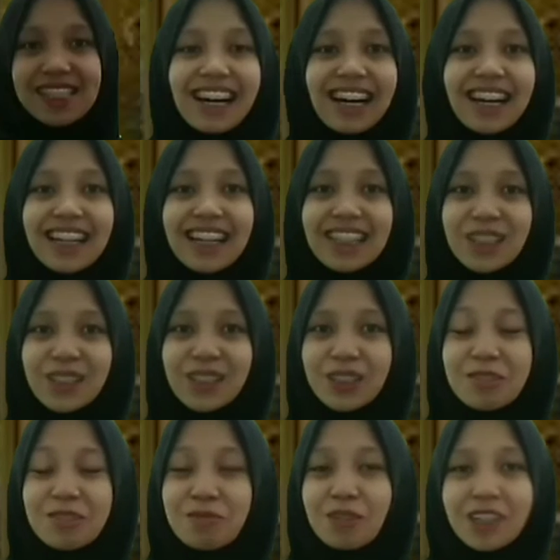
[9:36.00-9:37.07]
Hello,
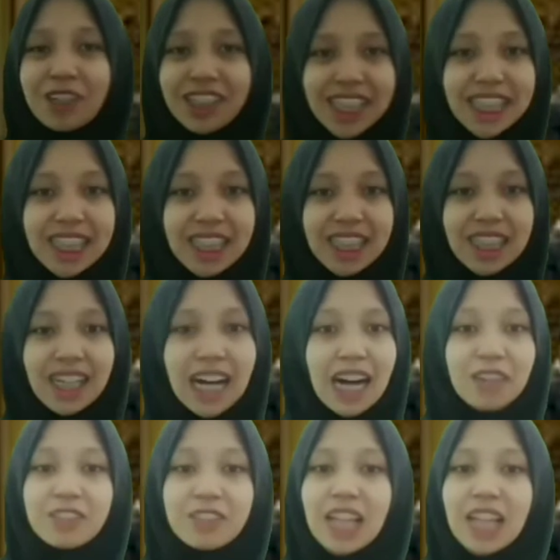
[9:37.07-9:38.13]
good morning. I
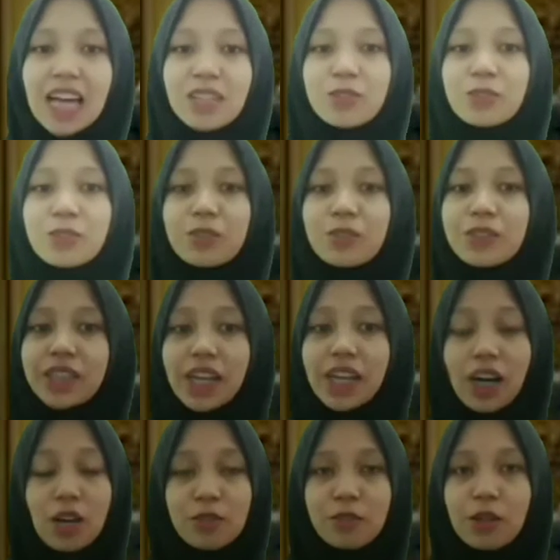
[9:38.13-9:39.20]
would like to check
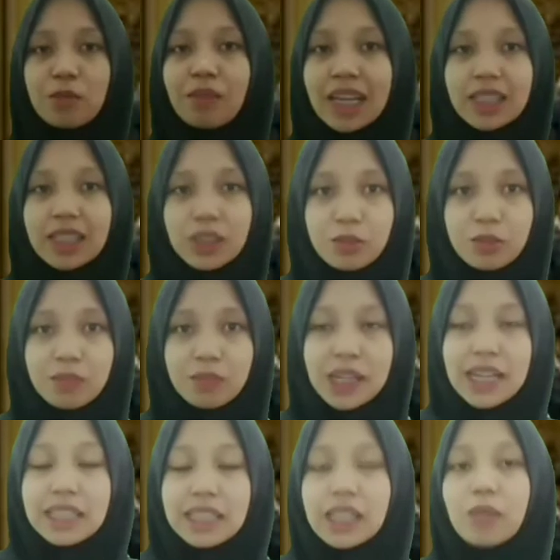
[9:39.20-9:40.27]
out for my group.
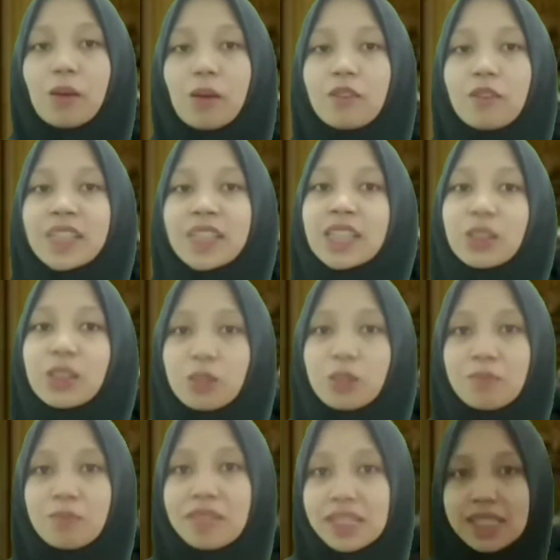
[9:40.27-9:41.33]
The name of the group
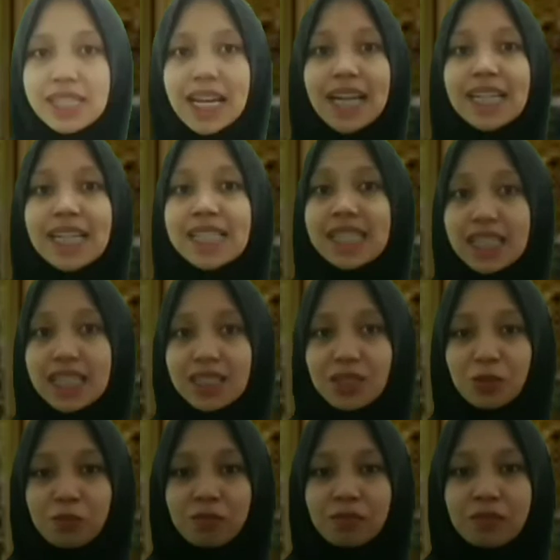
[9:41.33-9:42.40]
is XC
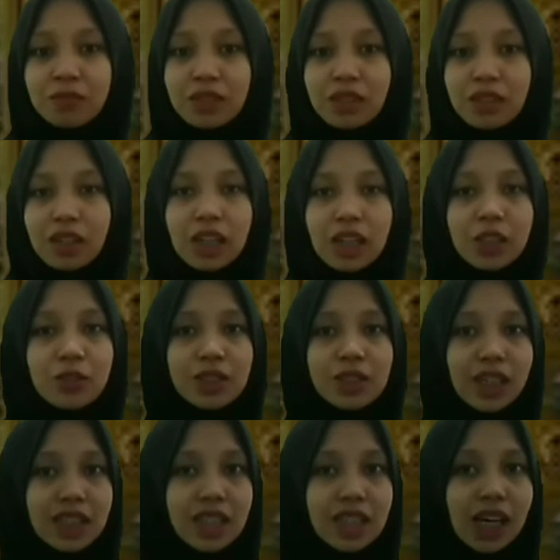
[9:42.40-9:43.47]
Group. You
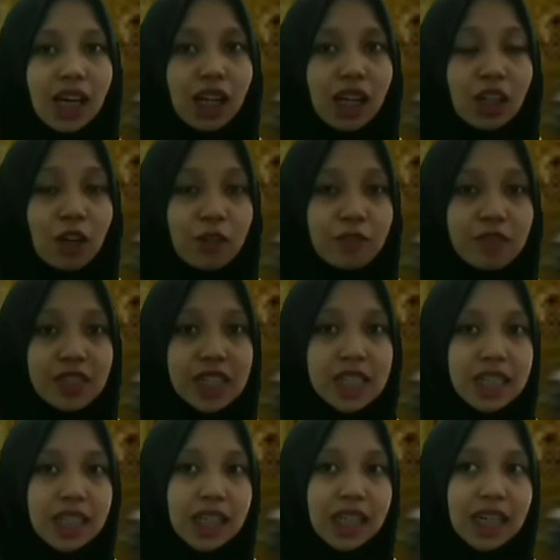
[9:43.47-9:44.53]
checked all of
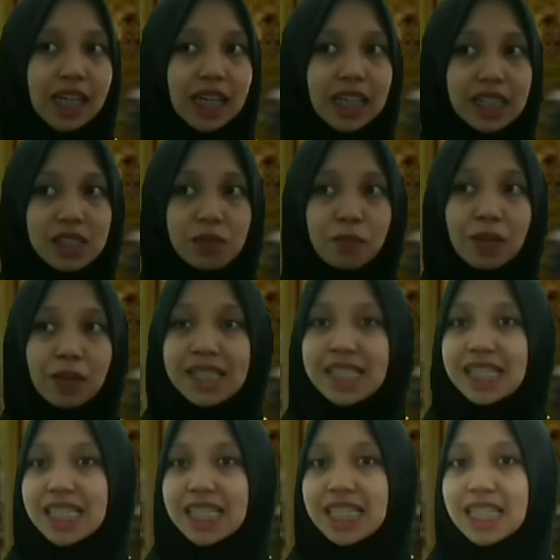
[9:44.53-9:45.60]
the
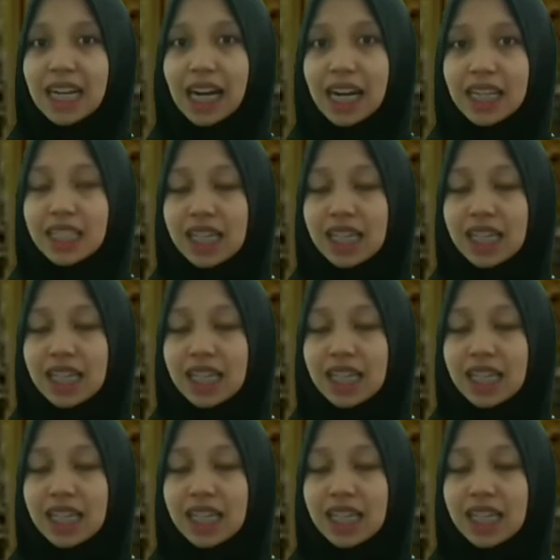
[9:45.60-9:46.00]
expenses, right?